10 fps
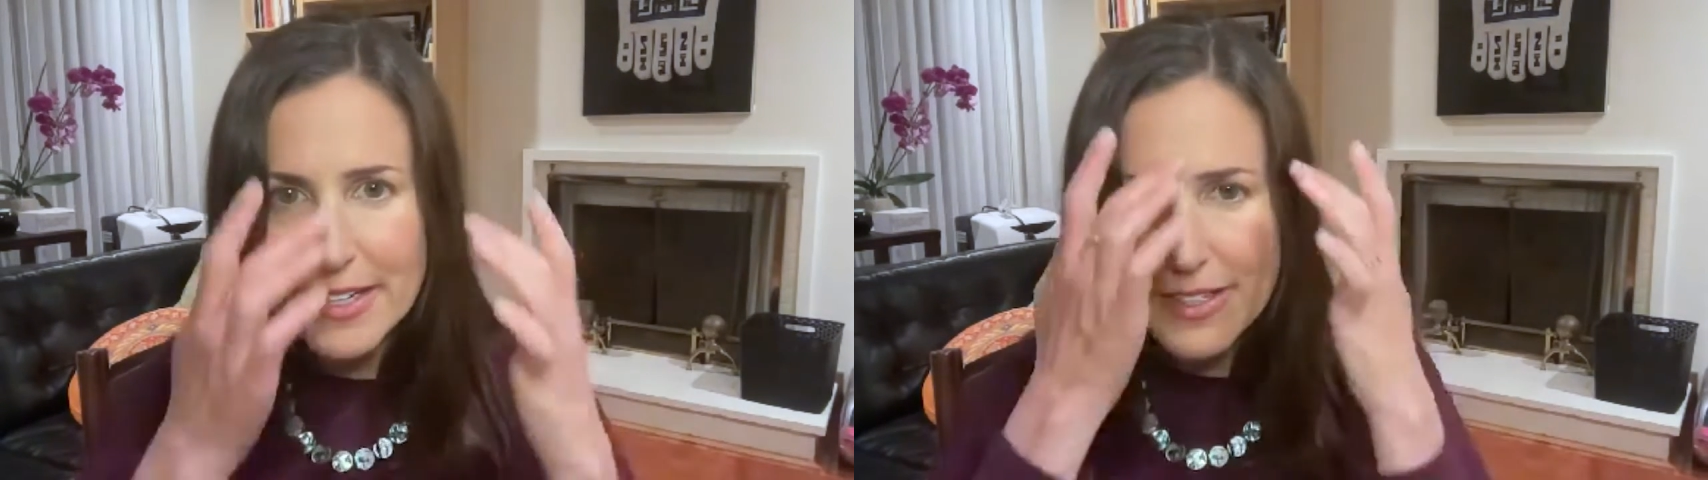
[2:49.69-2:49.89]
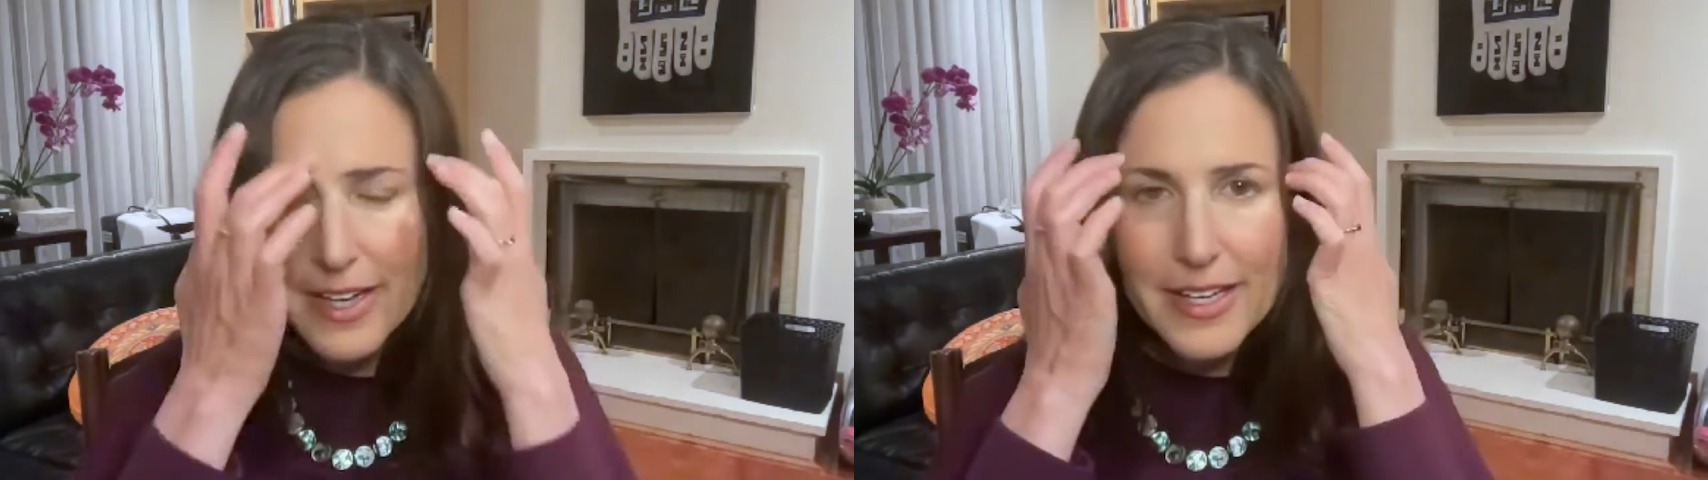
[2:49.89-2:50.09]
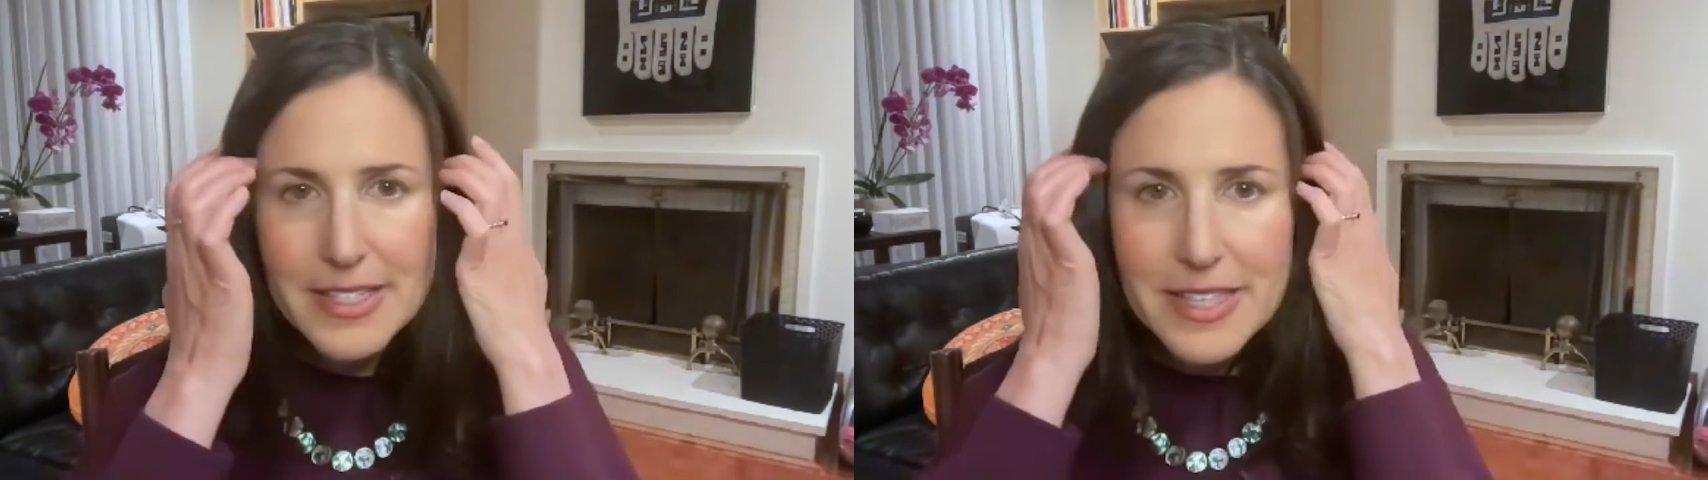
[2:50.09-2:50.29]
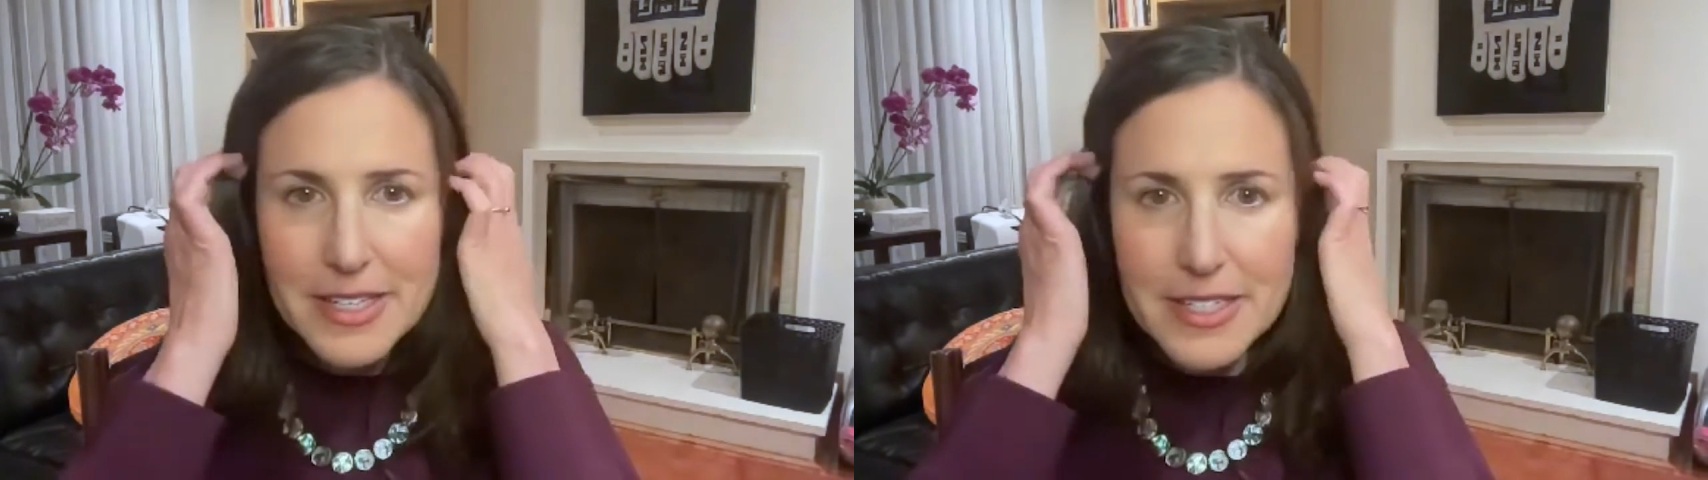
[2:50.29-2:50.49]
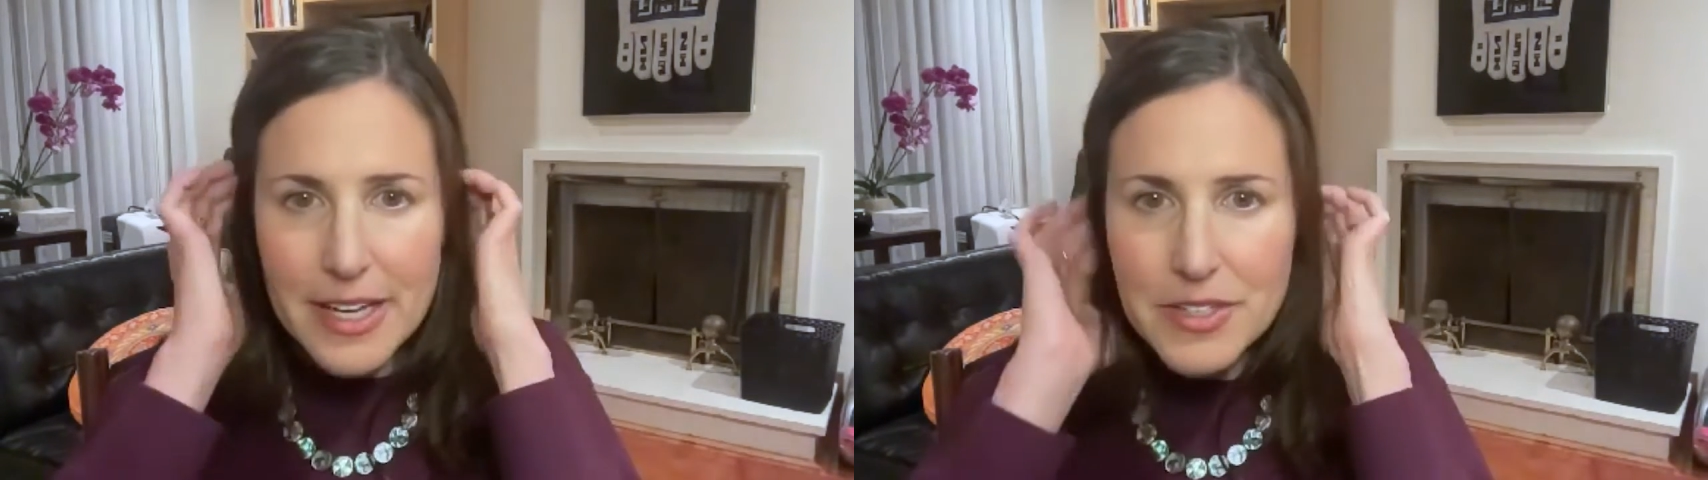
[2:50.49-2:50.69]
And I guess
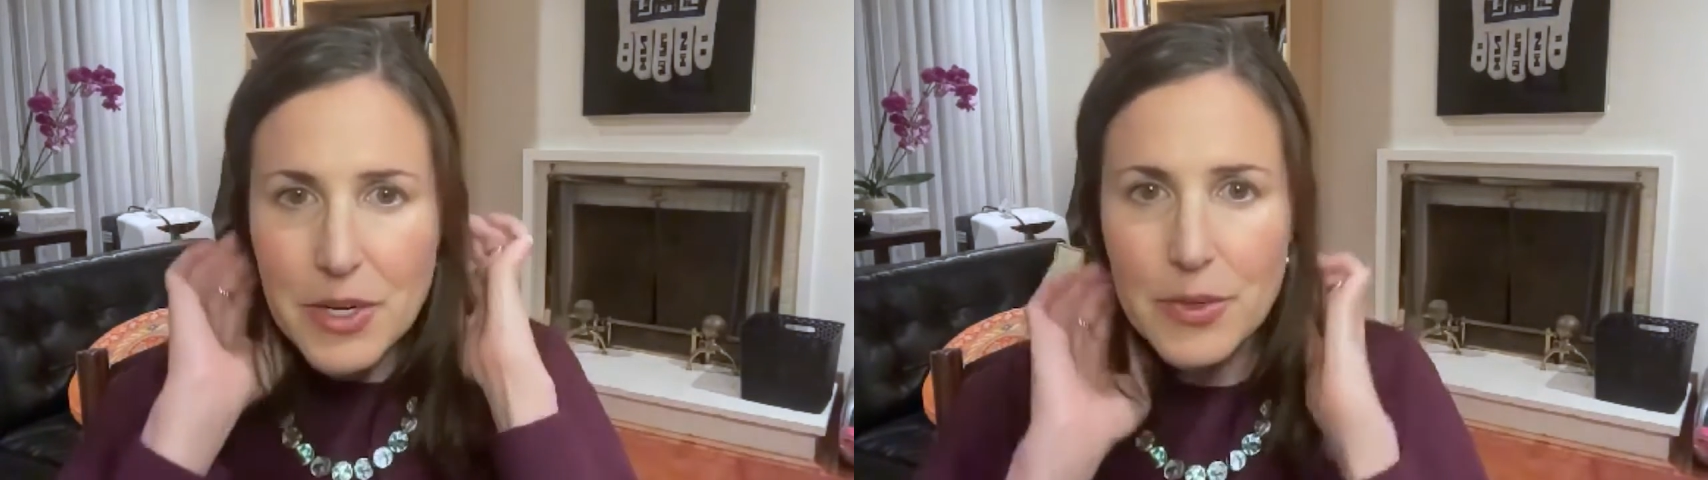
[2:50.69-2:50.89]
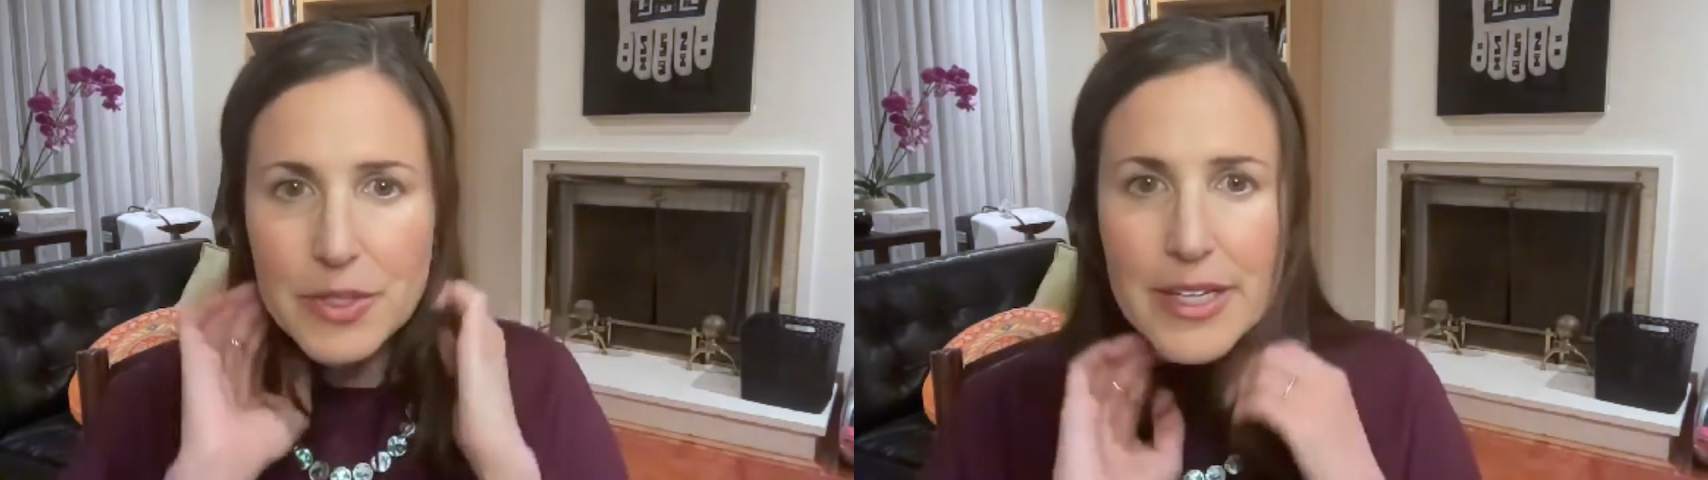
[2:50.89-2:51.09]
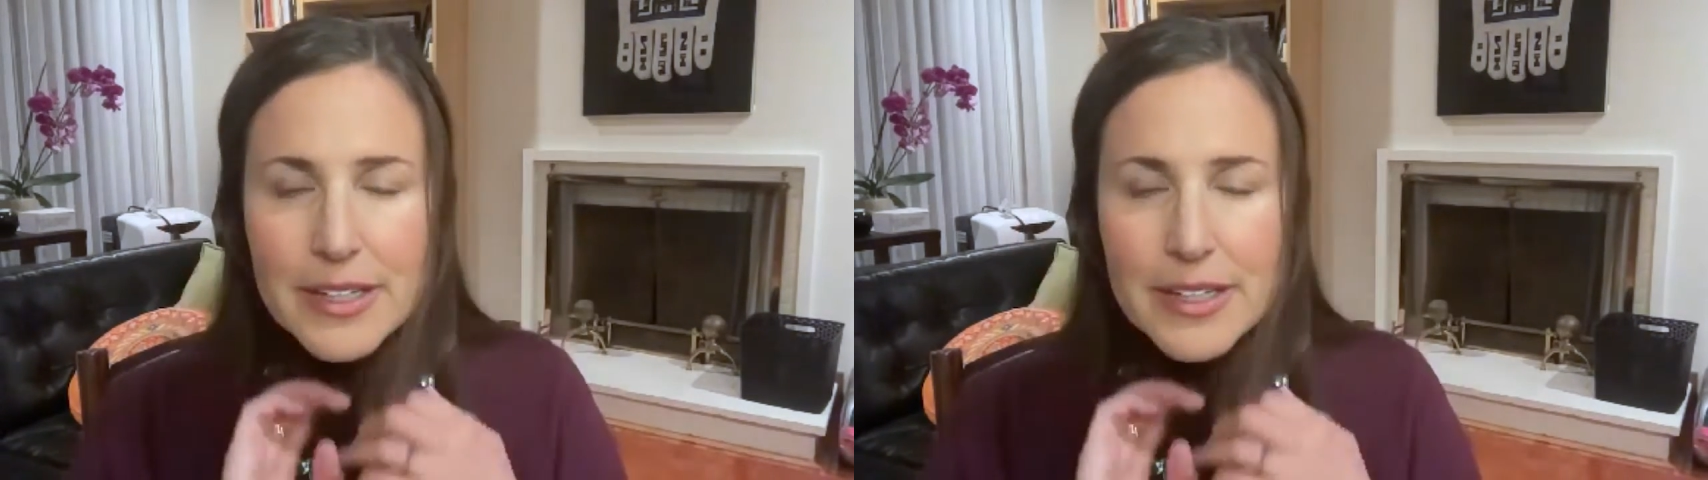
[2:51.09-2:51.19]
that's not totally